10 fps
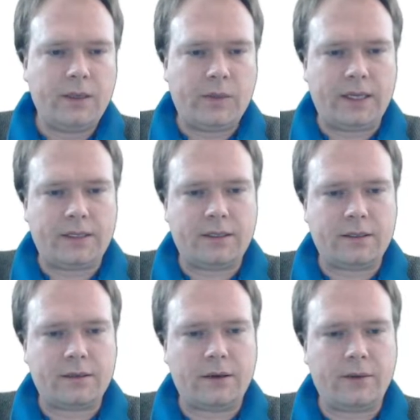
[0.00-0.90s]
Let's
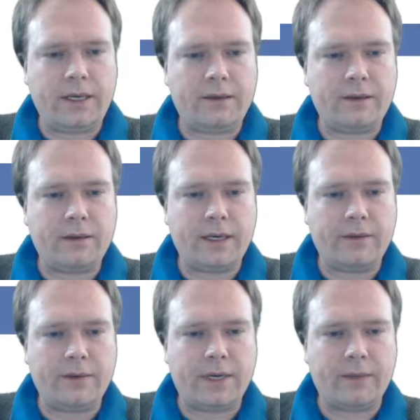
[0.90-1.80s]
just, we get
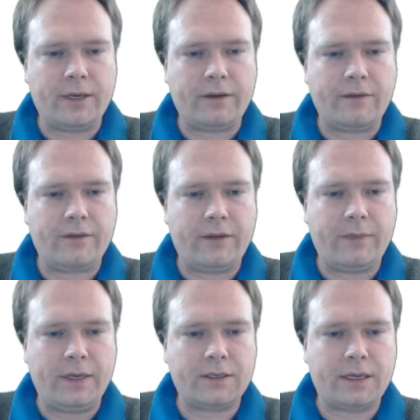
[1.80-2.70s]
them here 5
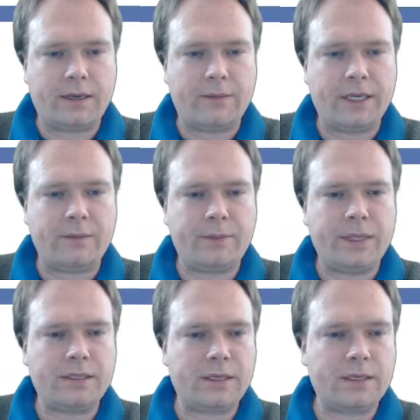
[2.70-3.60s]

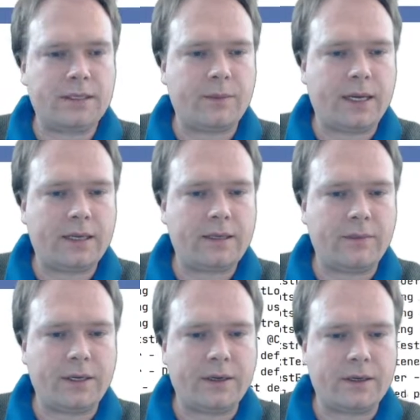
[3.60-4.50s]
milliseconds apart. Then
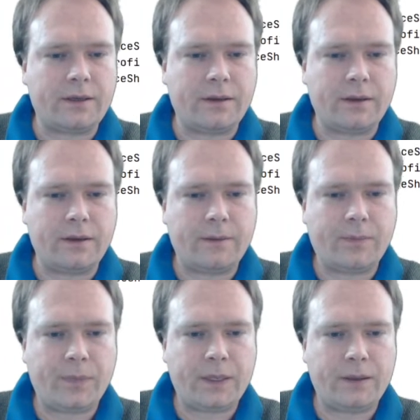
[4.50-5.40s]
we got the
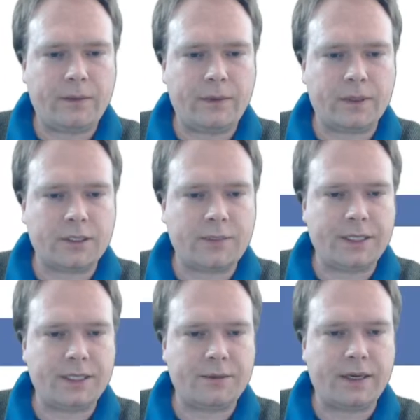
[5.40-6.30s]

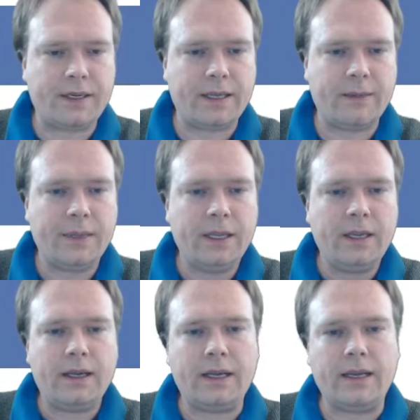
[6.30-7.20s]
spaceships right there.
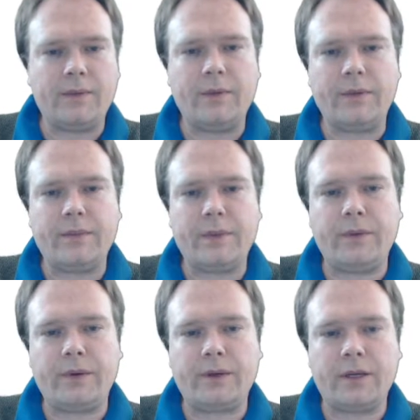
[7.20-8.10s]
And then when
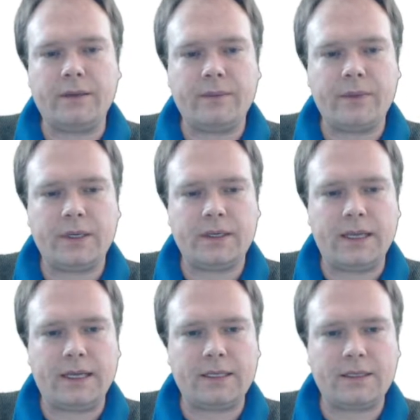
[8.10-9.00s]
we were done with the
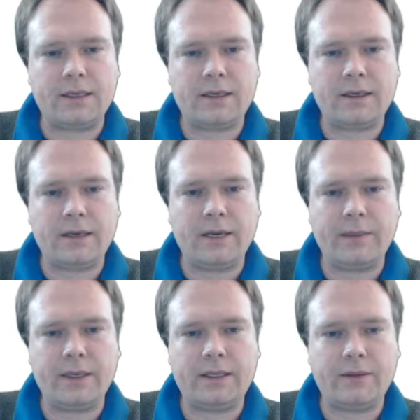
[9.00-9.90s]
last
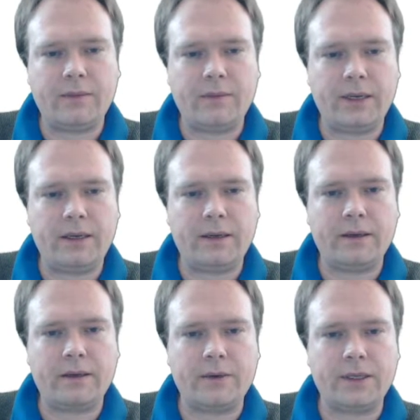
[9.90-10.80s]
element, then
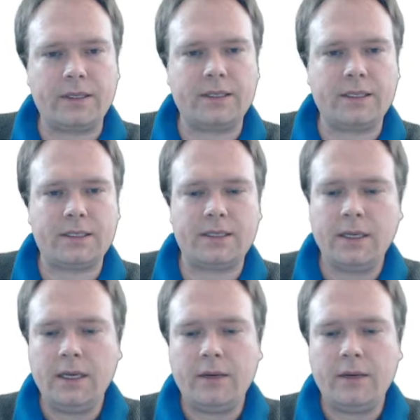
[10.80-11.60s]
we quit the test.